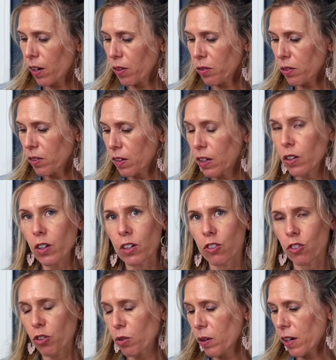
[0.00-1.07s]
other thing you could
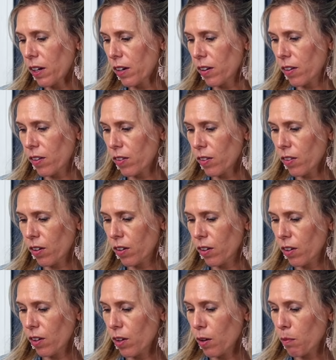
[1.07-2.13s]
do is
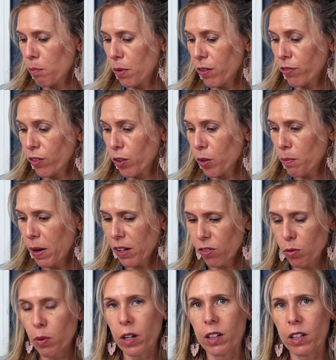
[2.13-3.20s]
buffalo
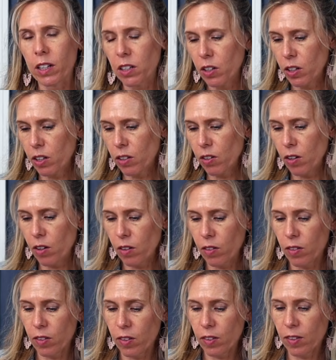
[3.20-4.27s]
mozzarella. You can
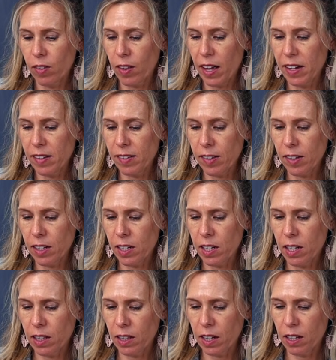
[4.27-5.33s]
slice it
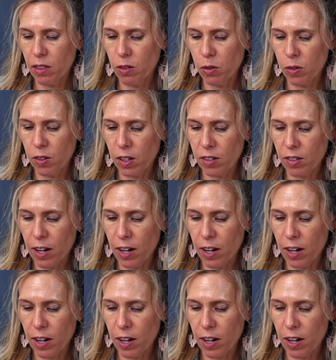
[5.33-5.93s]
and lay those on